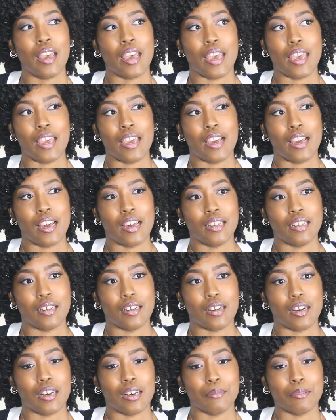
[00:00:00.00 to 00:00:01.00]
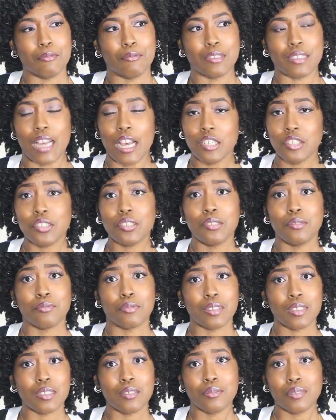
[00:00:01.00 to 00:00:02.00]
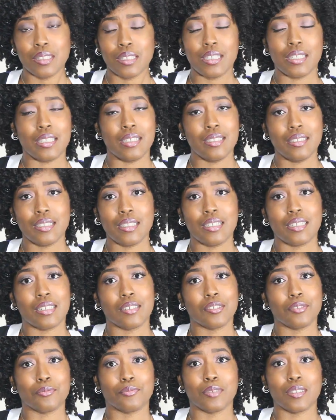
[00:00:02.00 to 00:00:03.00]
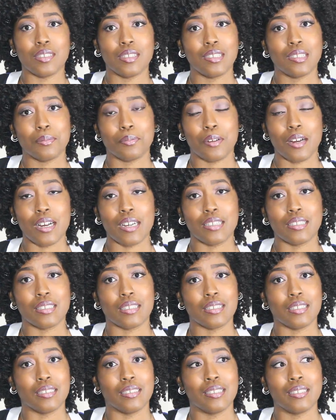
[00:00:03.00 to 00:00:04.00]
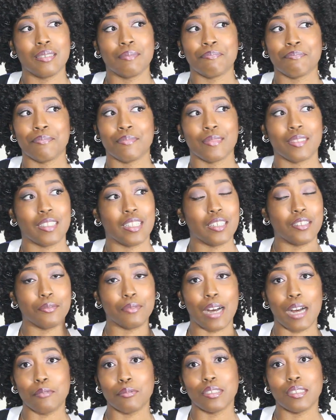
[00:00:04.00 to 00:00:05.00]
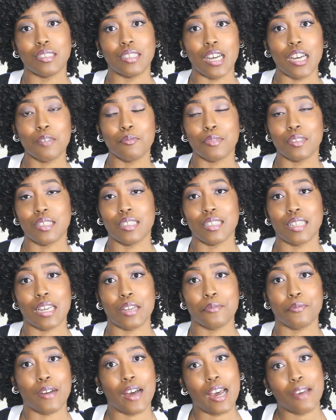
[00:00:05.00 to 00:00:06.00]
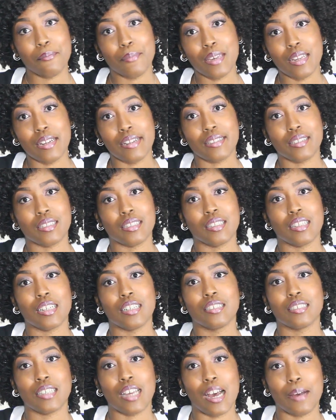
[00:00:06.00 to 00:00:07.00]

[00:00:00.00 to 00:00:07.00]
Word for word: and um, it was actually really really easy, and I was really surprised because It, I was done within like five minutes and then I just